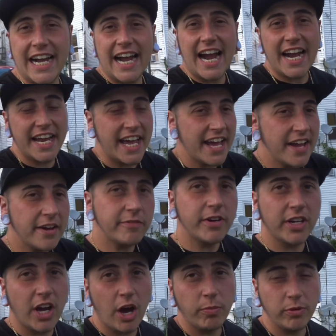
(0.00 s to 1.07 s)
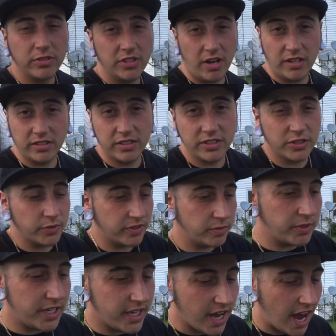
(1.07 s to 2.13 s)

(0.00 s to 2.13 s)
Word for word: I have a couple dollars with me.